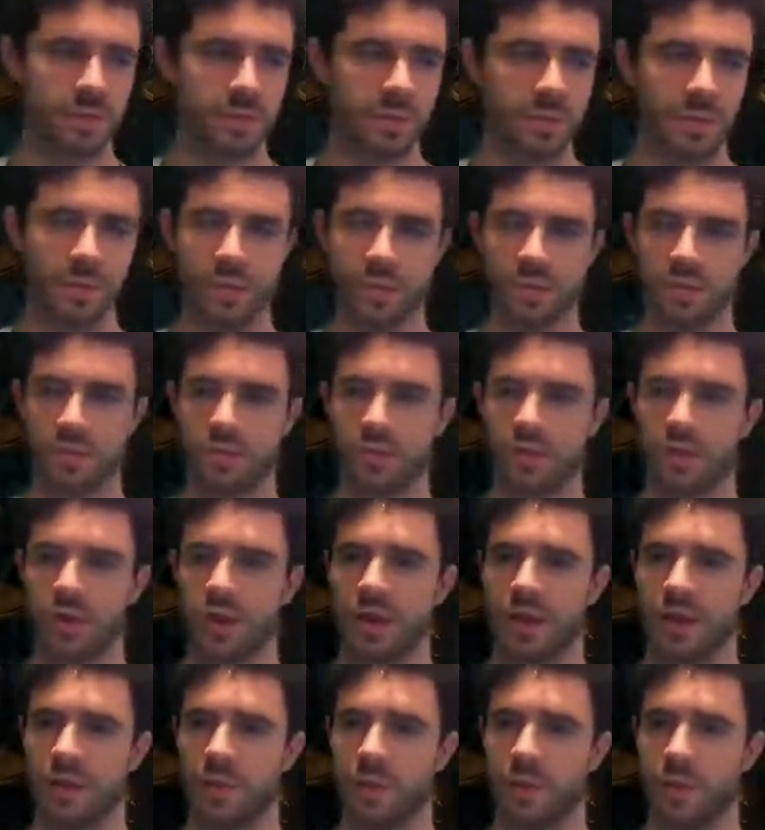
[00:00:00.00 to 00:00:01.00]
We'll
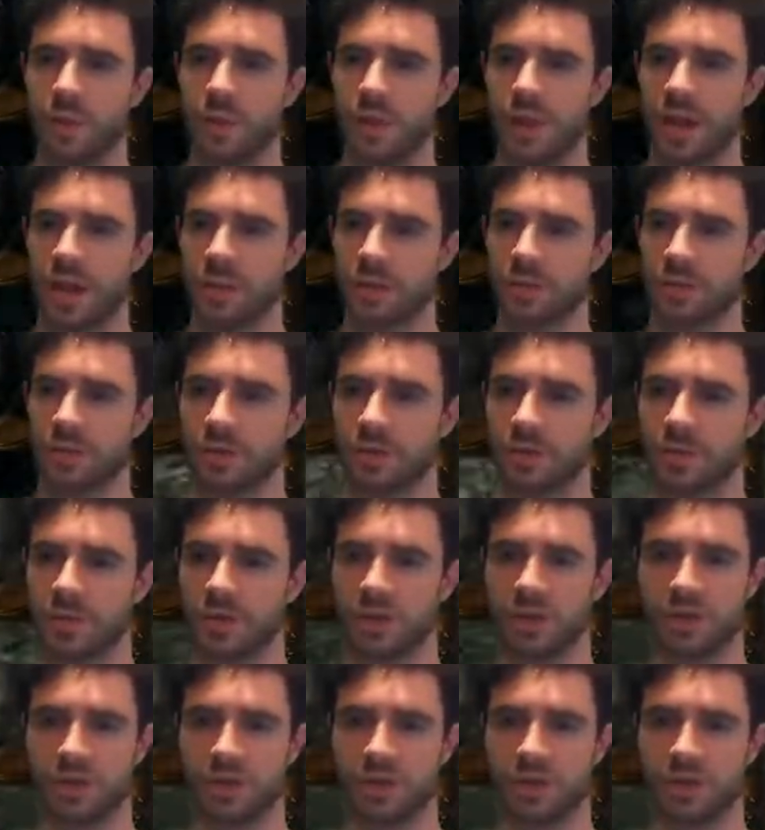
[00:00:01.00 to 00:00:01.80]
try it without. We